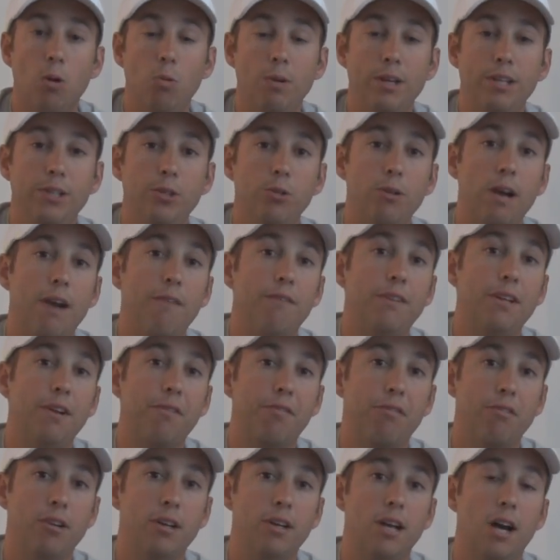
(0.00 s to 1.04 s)
we do have
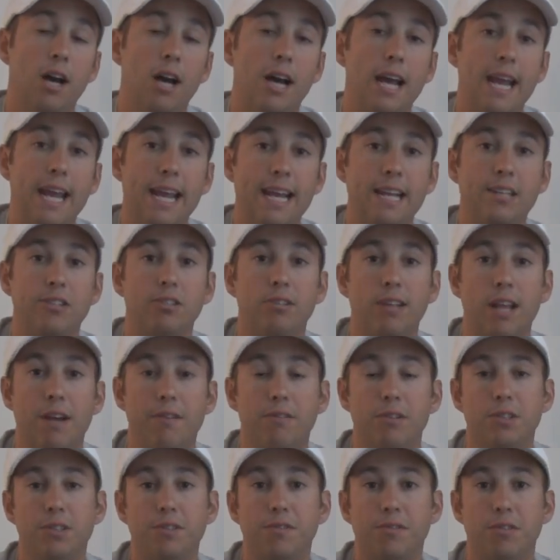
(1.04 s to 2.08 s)
different age
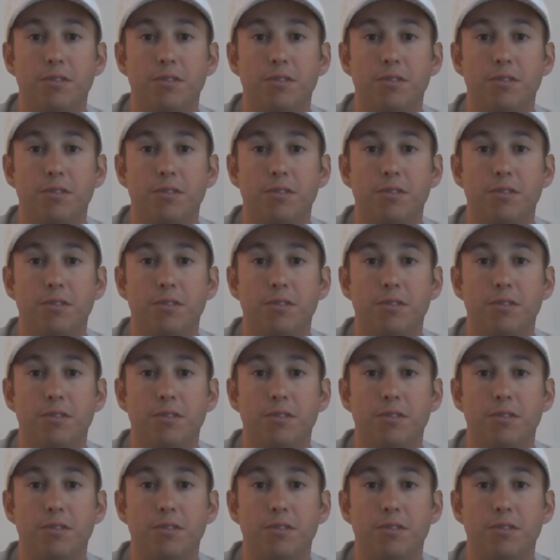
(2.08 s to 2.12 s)
levels